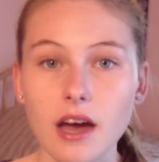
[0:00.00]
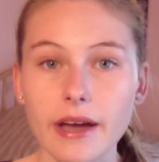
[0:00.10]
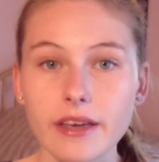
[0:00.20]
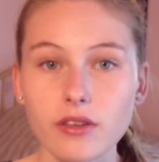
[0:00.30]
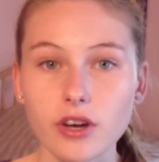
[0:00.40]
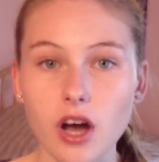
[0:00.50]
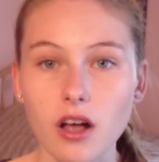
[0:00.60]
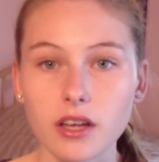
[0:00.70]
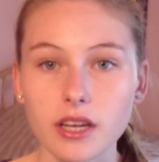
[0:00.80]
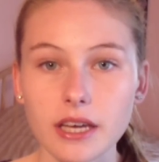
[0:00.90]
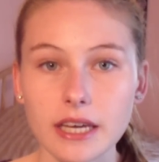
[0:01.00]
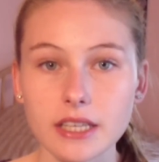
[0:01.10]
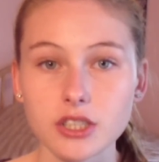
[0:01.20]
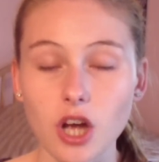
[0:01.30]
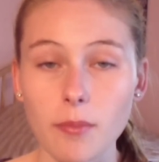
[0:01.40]
I either call it
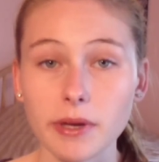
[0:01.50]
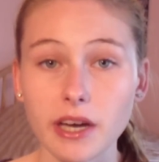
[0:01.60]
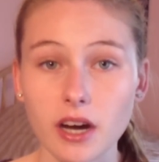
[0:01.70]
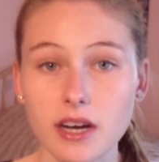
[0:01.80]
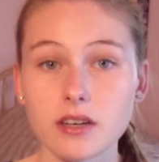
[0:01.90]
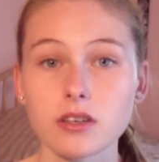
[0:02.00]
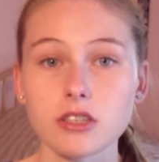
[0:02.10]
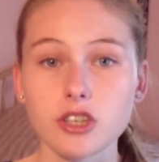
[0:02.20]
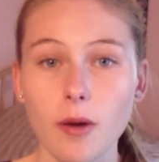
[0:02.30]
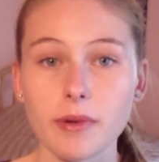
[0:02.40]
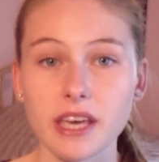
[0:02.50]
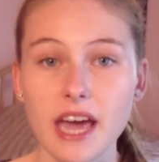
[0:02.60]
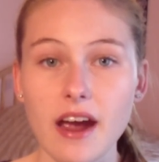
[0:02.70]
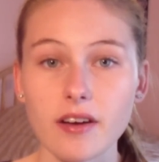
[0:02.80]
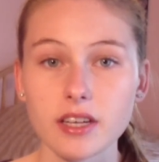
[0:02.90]
a shopping cart or a shopping
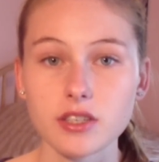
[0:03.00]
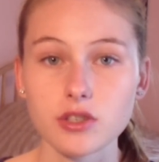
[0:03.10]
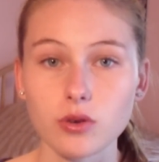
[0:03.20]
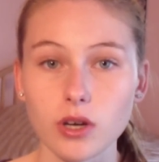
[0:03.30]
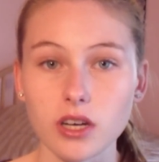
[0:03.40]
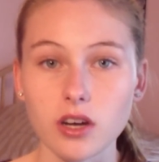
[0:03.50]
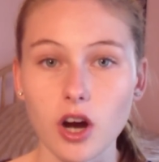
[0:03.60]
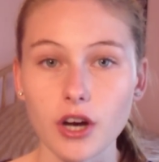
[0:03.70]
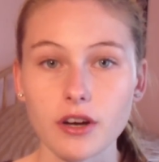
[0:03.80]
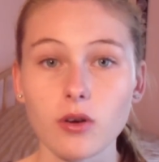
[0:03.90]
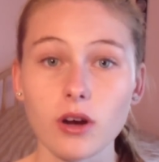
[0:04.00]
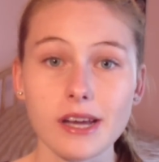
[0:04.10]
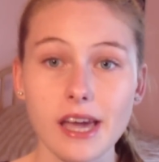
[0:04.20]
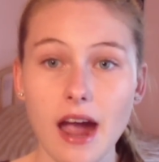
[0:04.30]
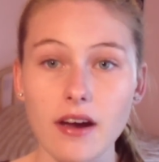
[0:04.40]
carriage or a cart or
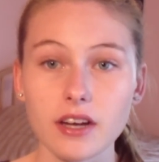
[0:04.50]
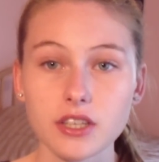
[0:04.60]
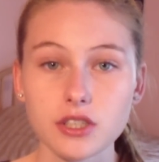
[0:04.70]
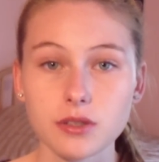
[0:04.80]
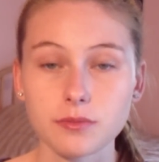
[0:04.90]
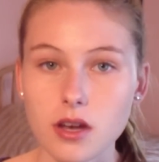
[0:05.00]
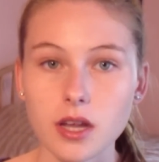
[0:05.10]
a carriage.